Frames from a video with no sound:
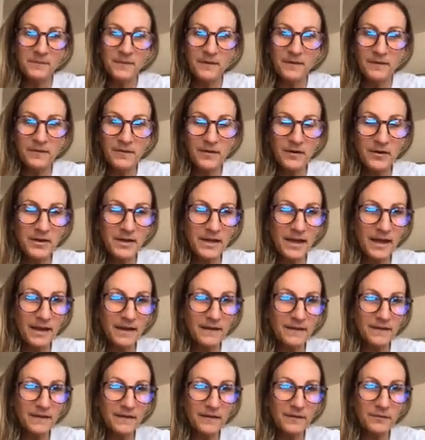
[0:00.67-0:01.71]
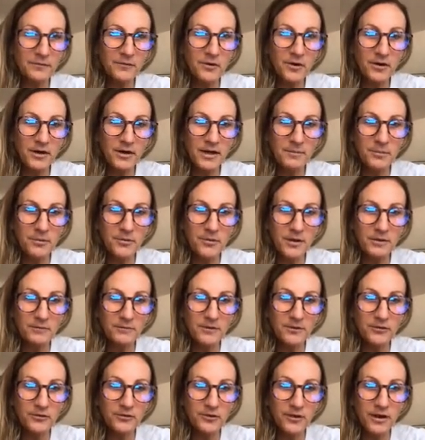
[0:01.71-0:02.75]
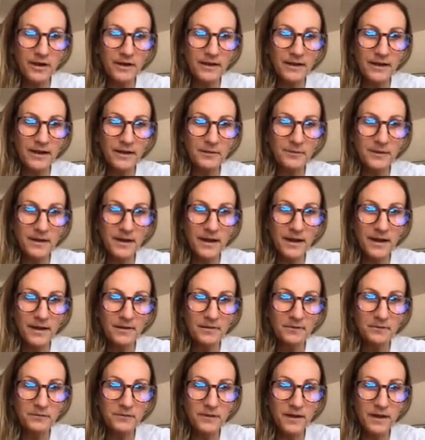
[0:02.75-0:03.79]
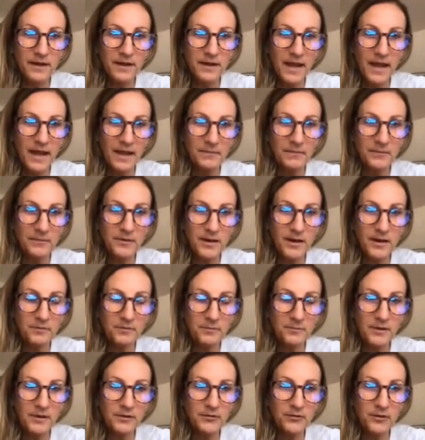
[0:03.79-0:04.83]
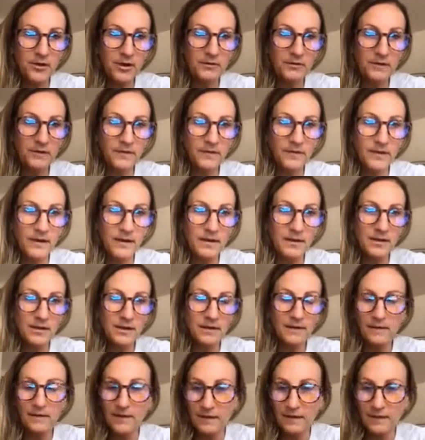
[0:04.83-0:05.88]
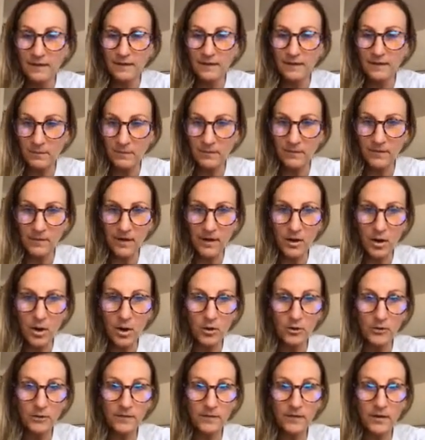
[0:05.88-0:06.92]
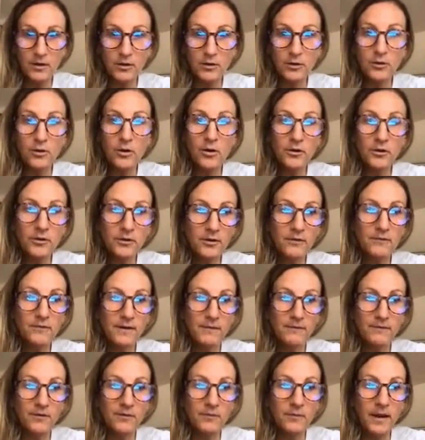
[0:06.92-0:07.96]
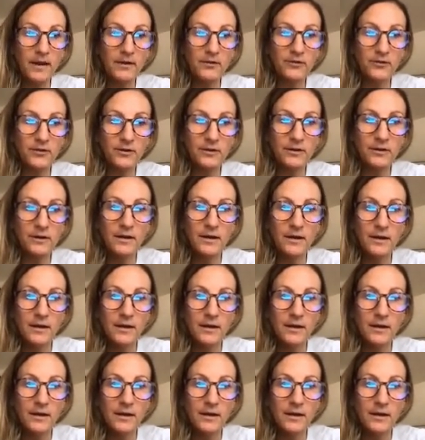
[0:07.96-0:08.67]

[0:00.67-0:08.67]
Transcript: So yes, Rocky Point Retreat. Here we have a campground, which obviously you can see this website hosts a lot of information.